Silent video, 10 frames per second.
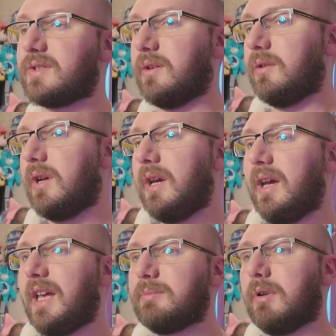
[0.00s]
So
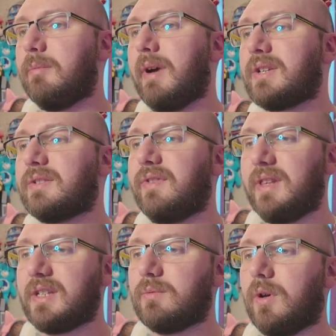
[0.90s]
it's probably best for
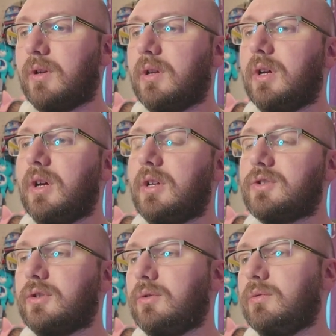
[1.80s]
this one
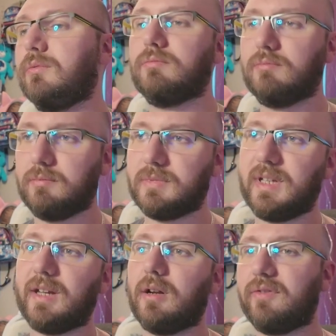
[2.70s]
to
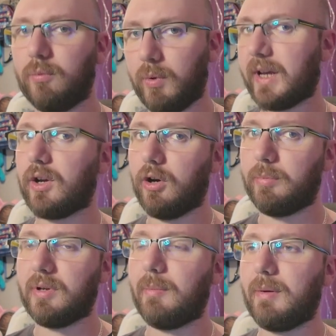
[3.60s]
take it off and work it
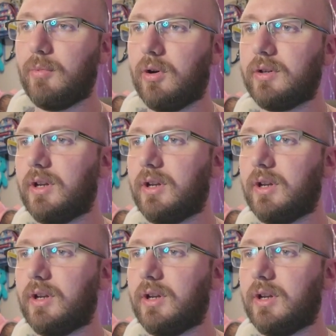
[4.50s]
up a bit more.